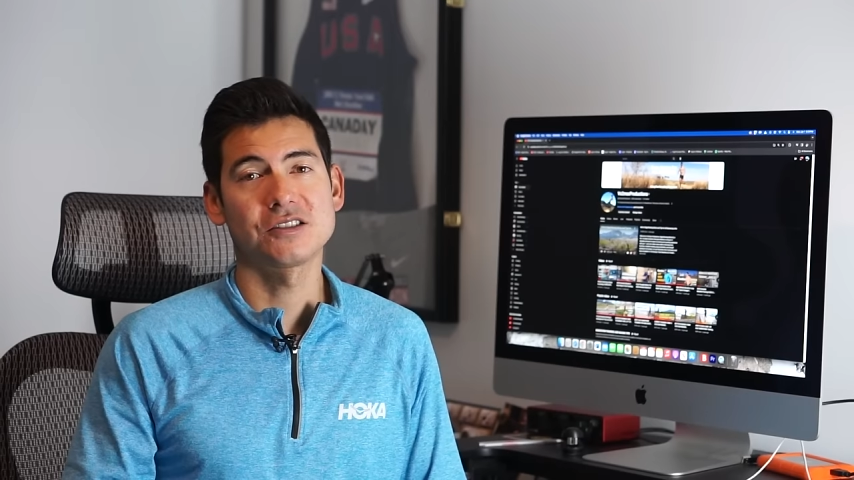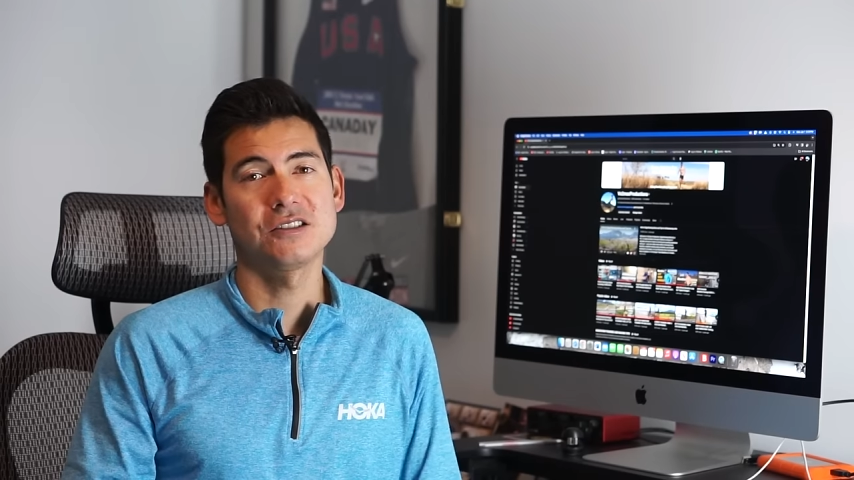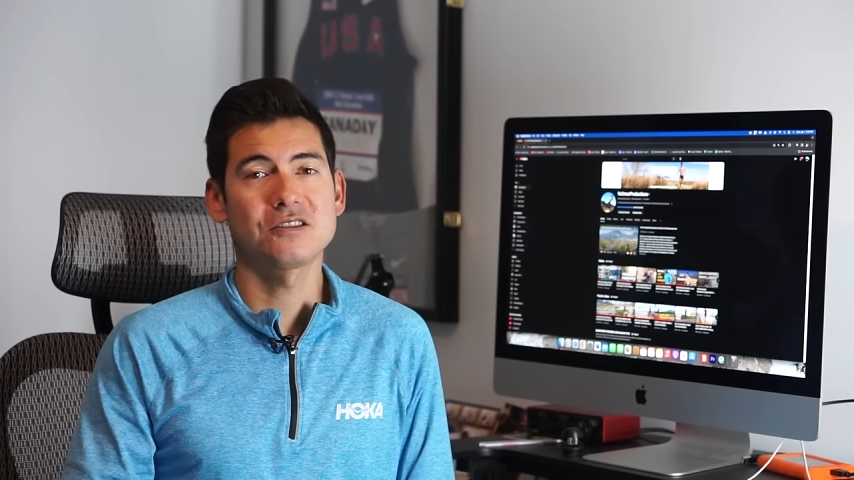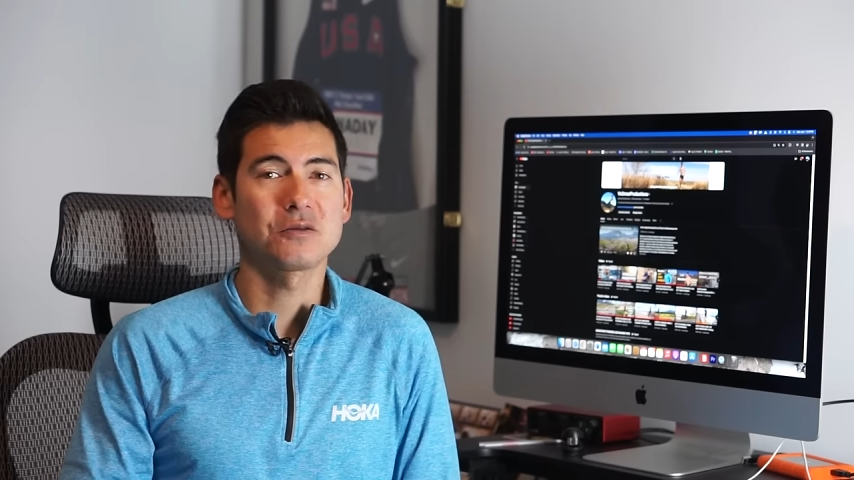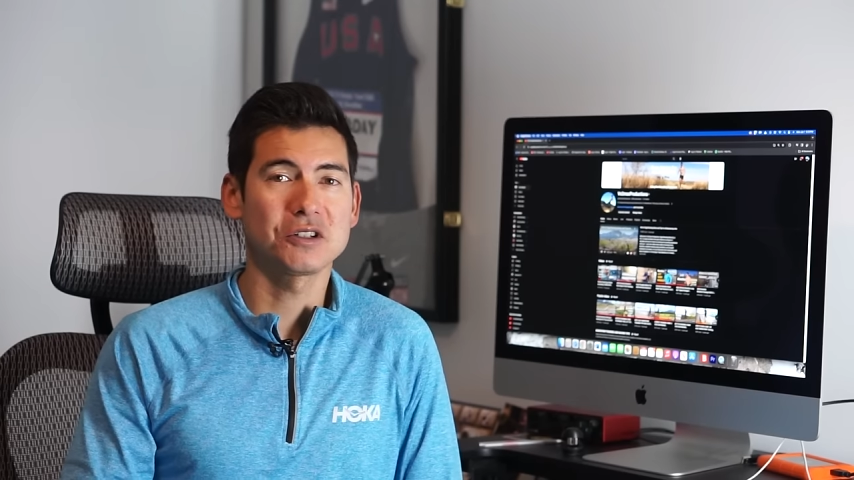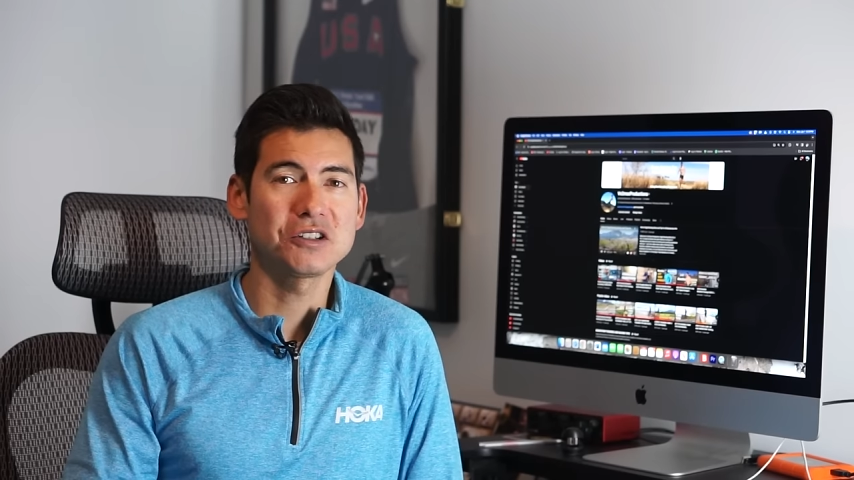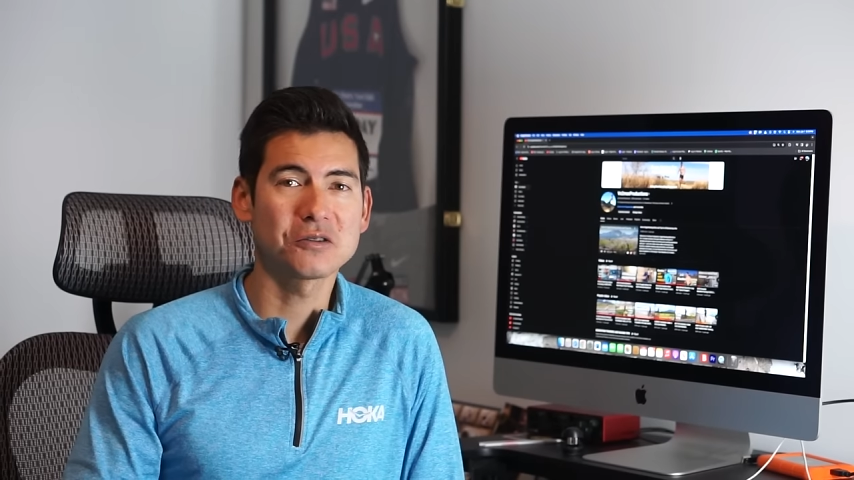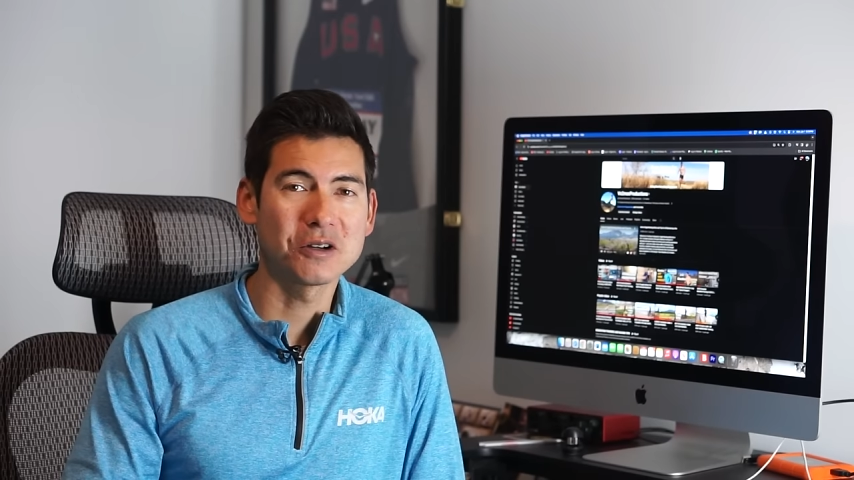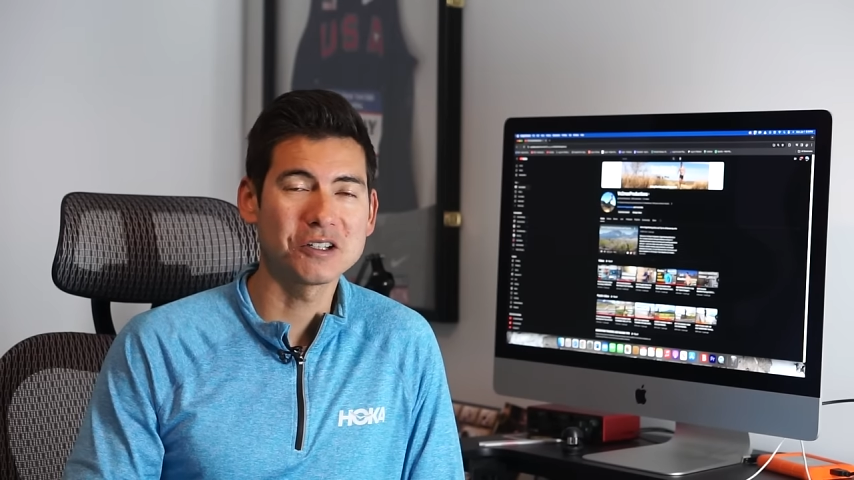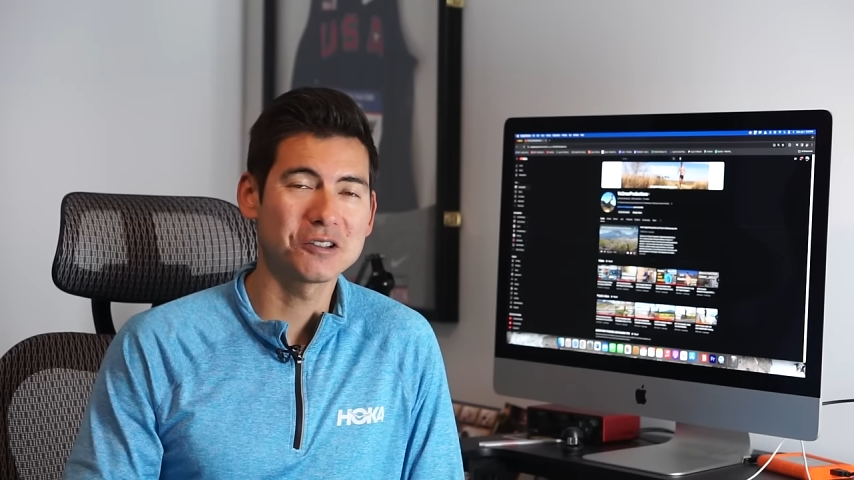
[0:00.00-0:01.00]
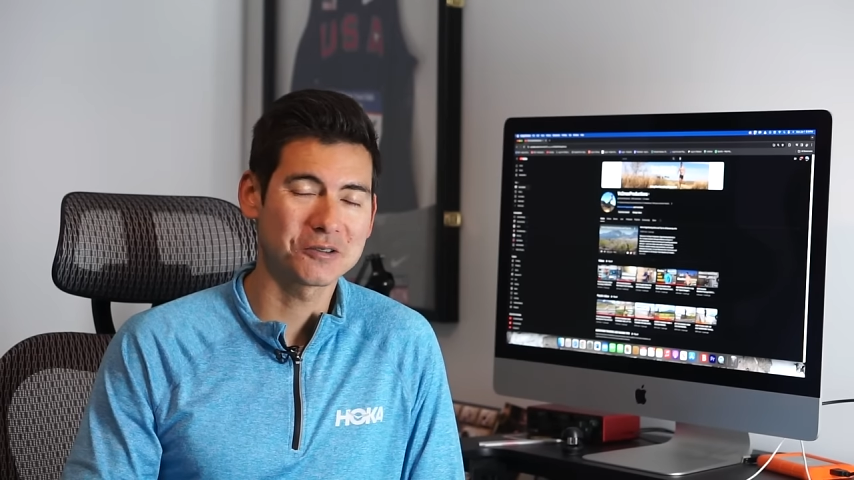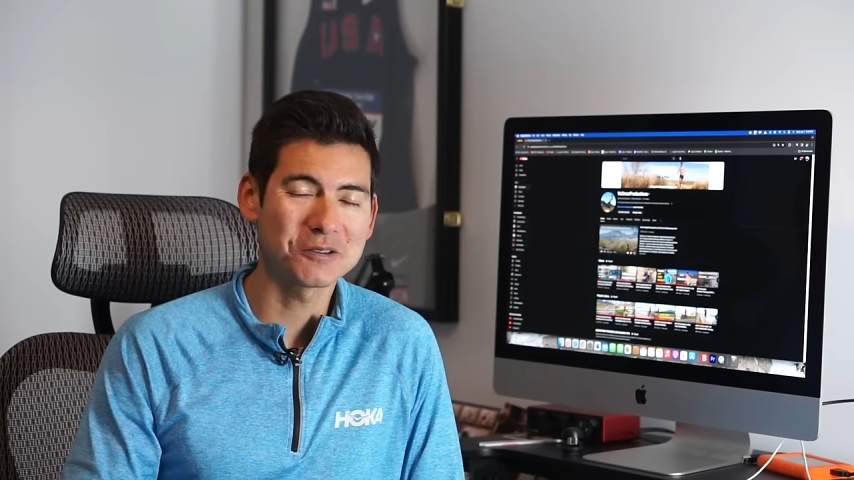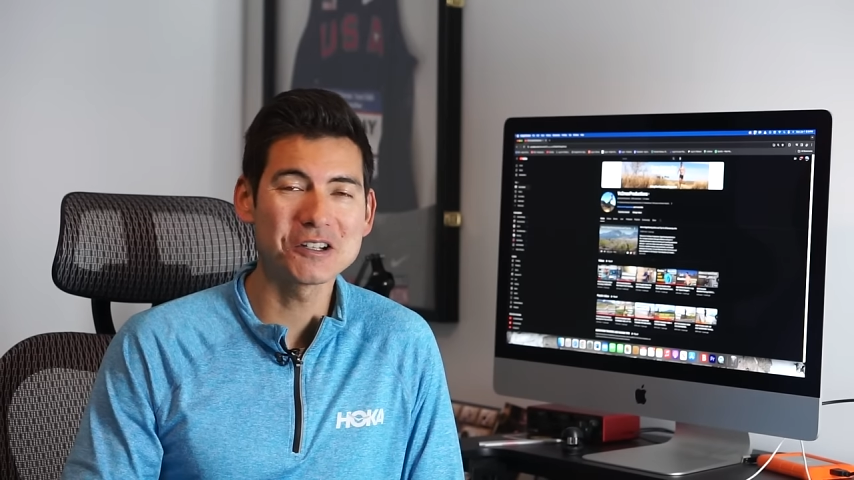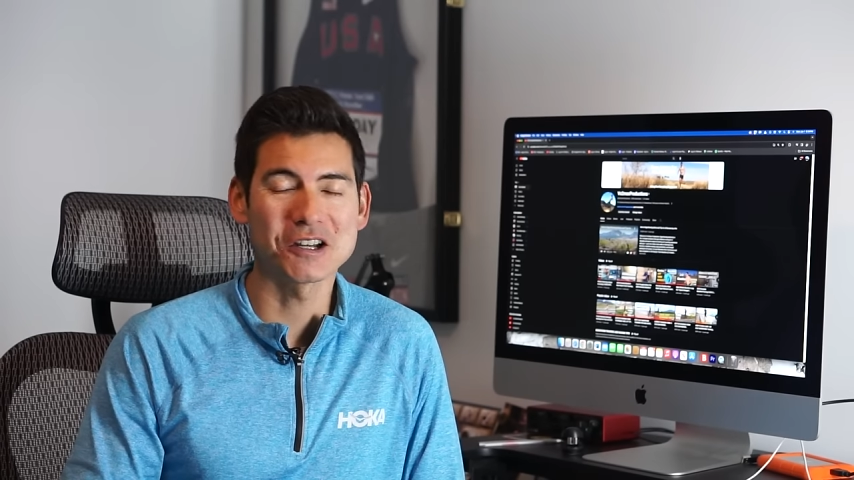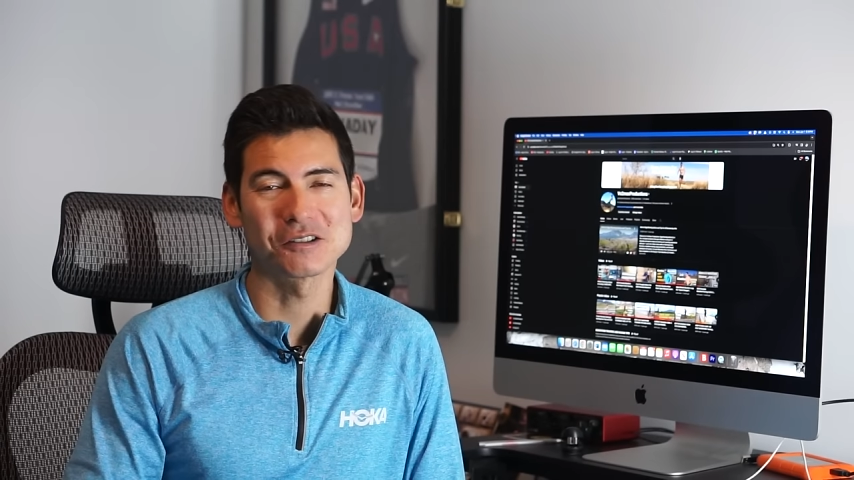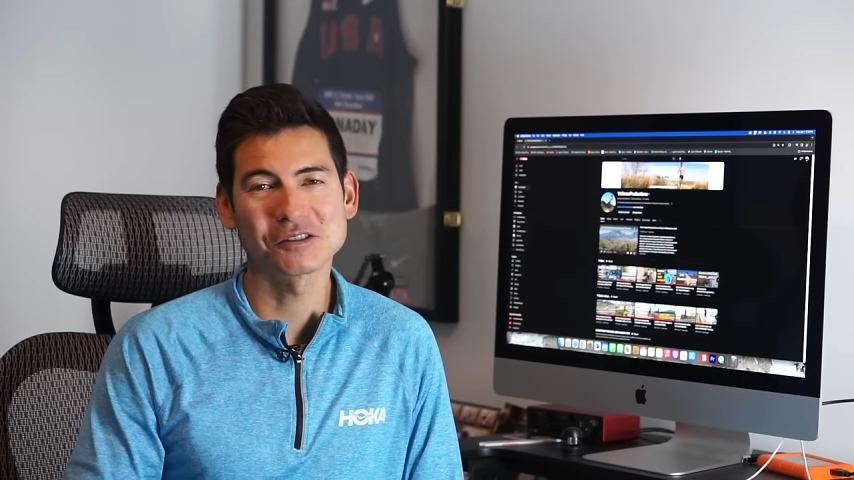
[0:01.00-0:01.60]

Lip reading: in 2023 now.